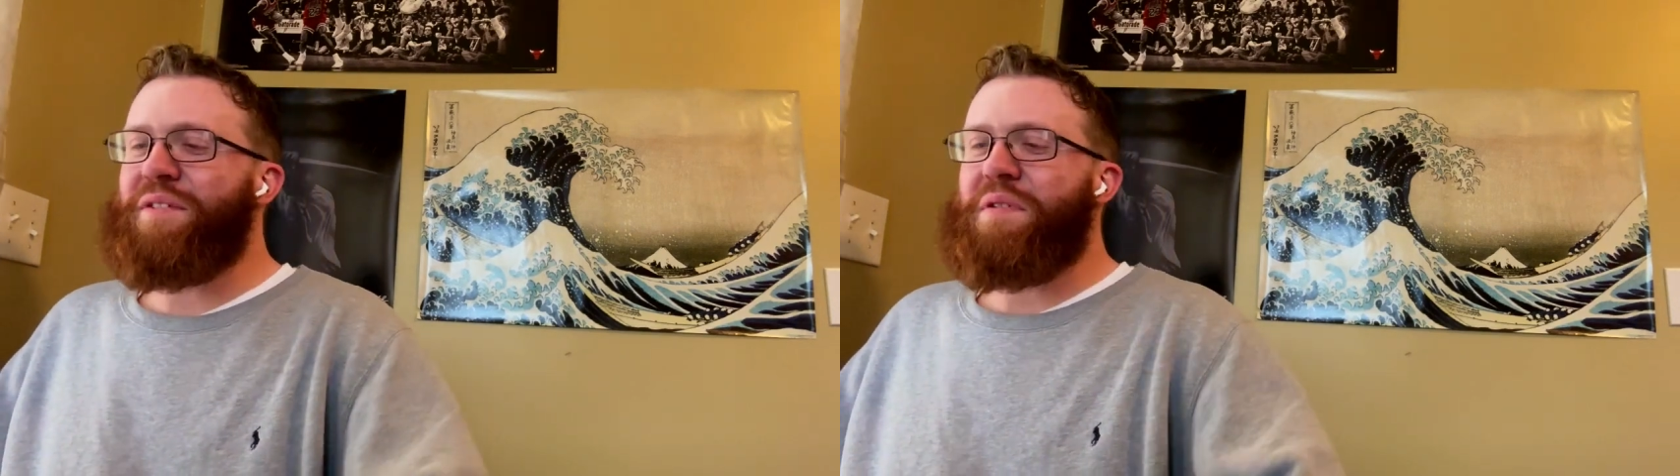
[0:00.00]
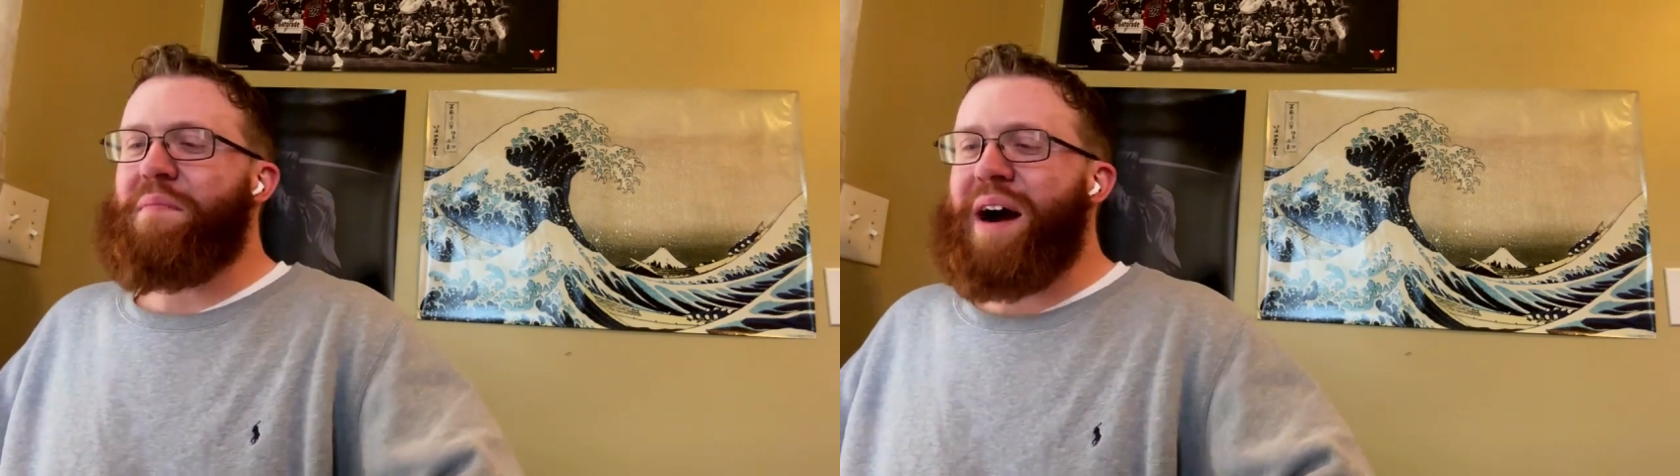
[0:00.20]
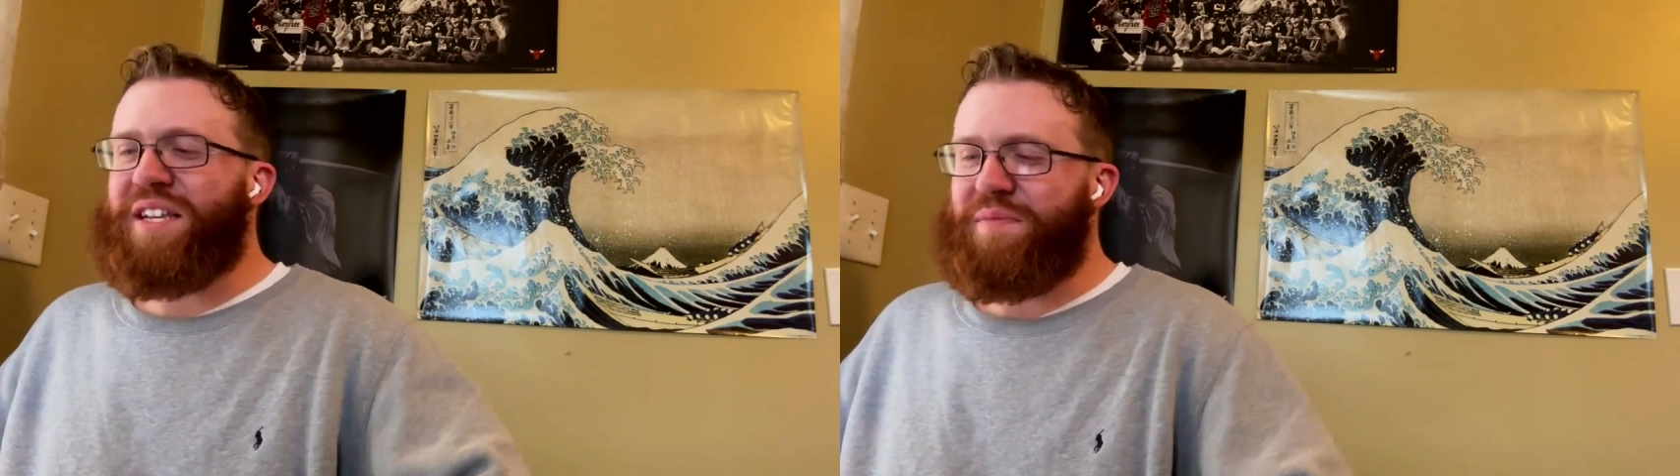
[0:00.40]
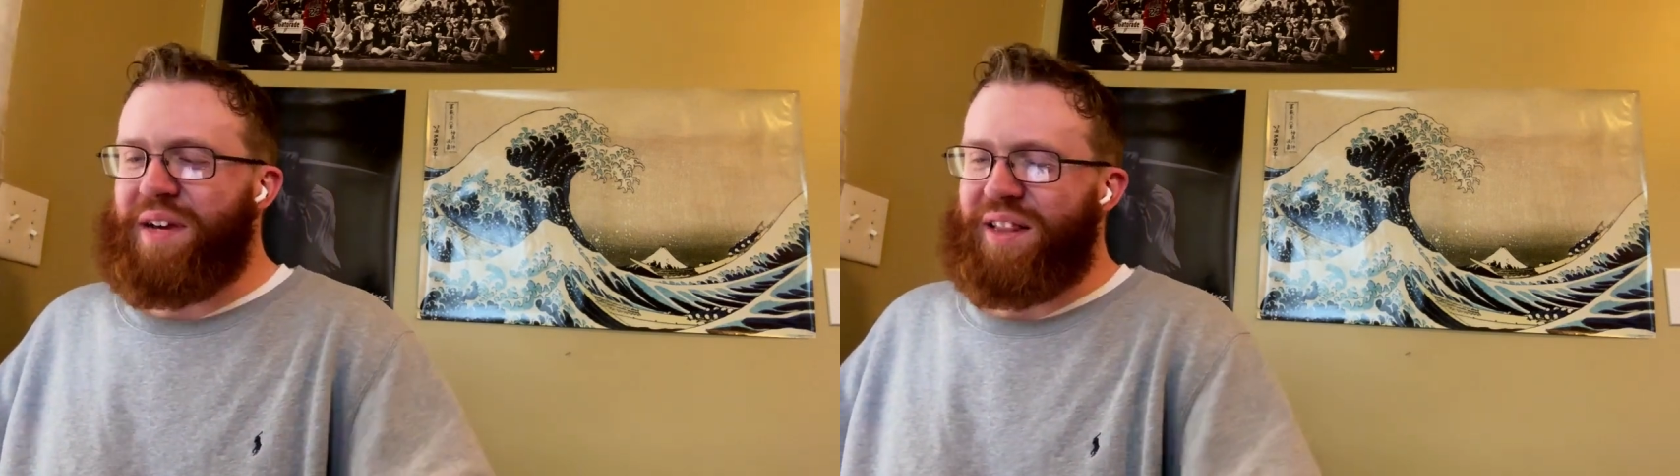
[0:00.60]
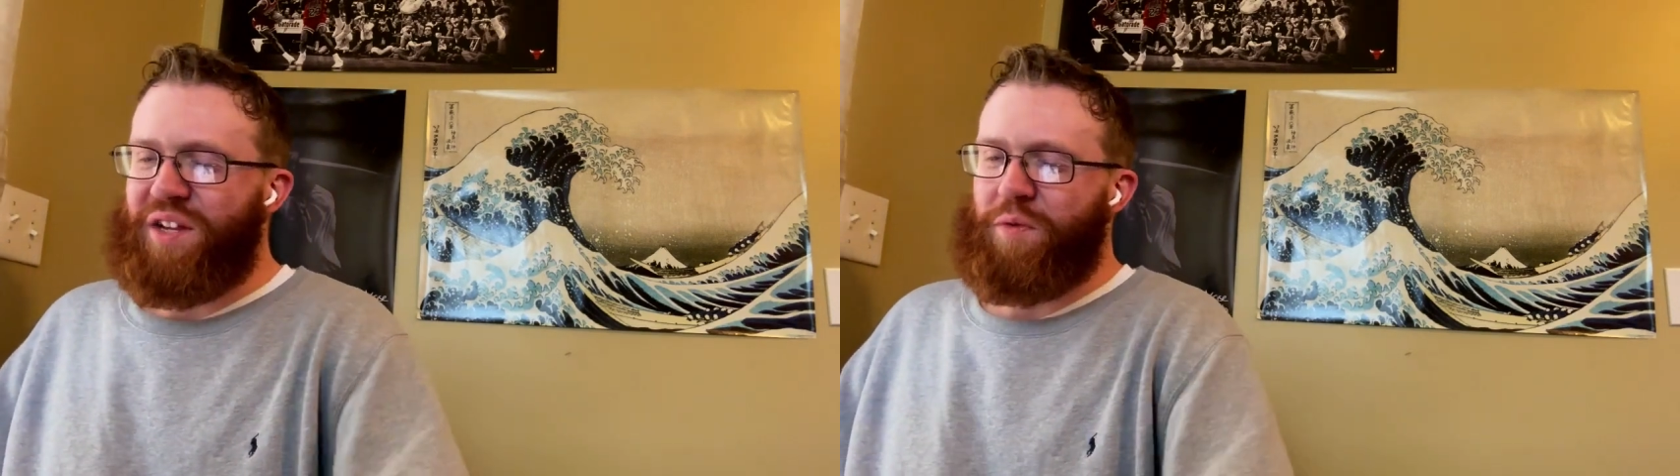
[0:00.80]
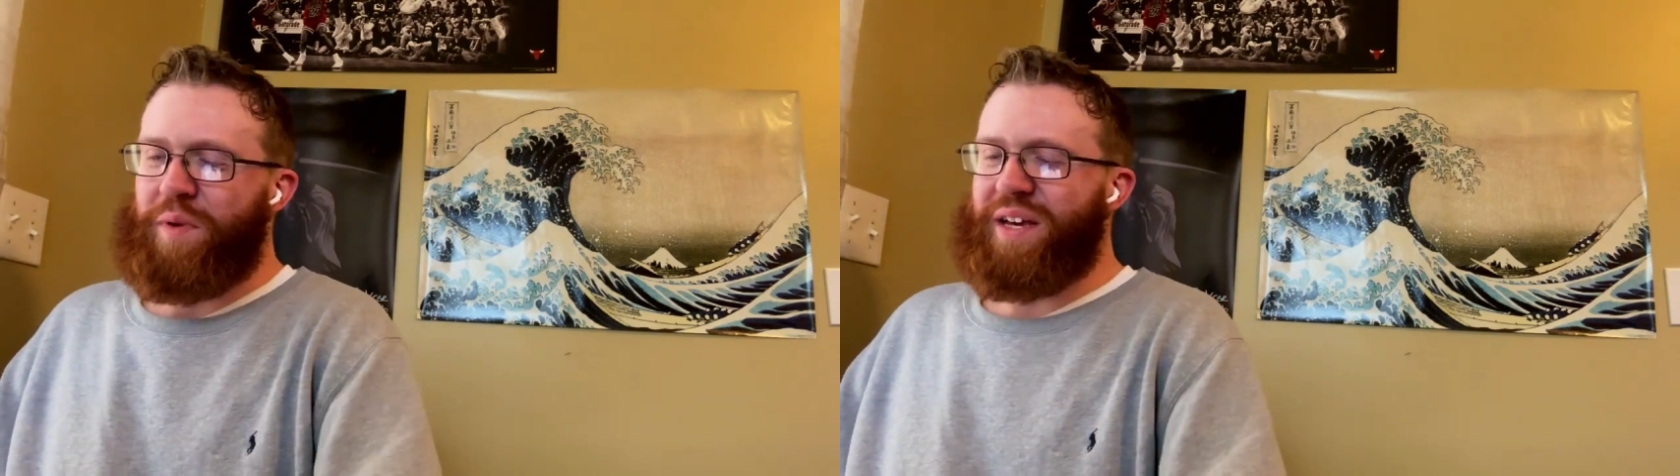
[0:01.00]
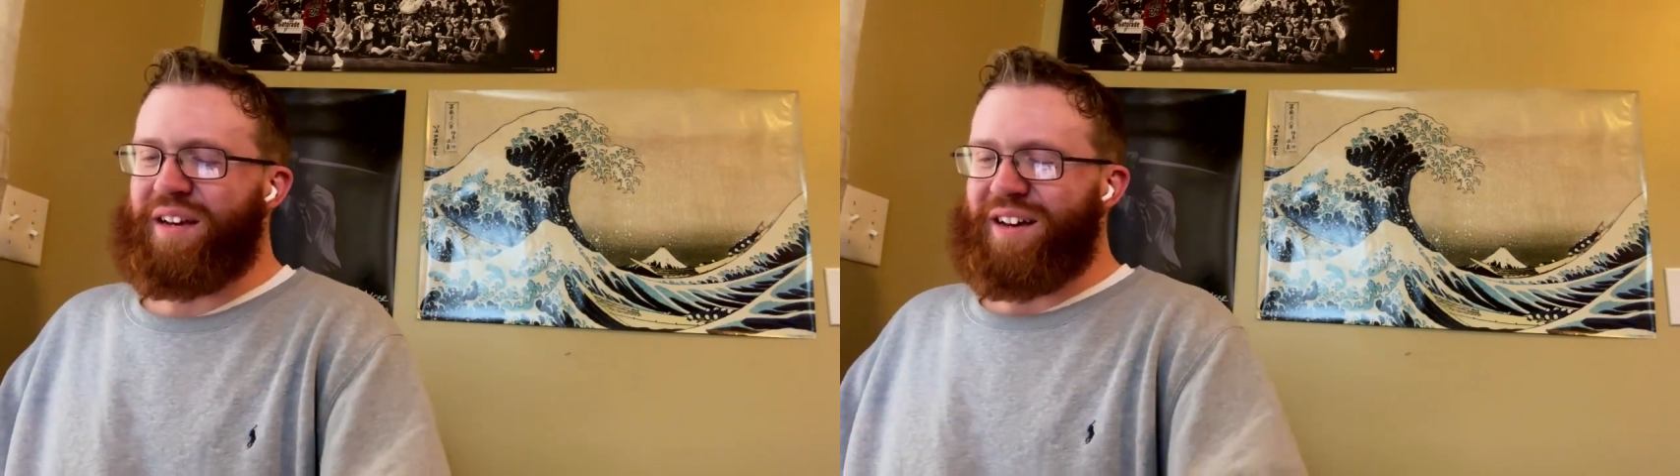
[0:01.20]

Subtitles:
of reminds me a little bit,